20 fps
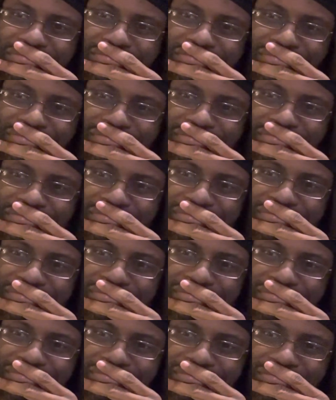
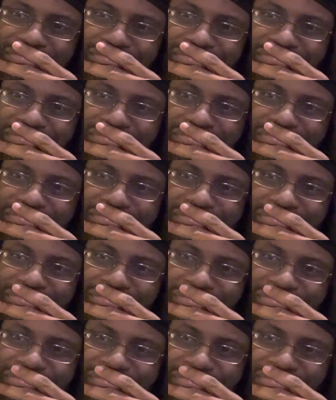
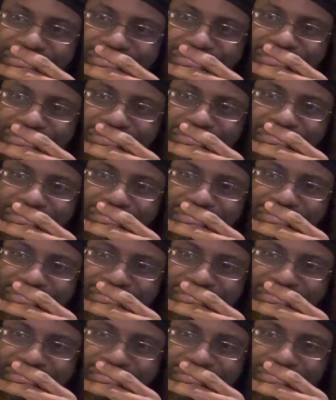
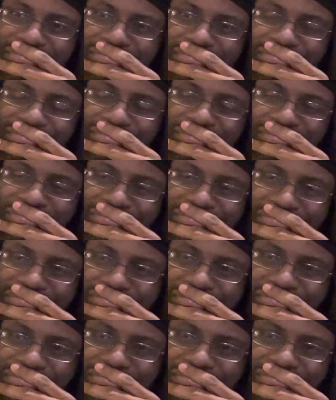
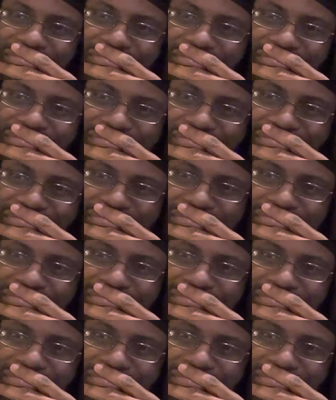(not speaking)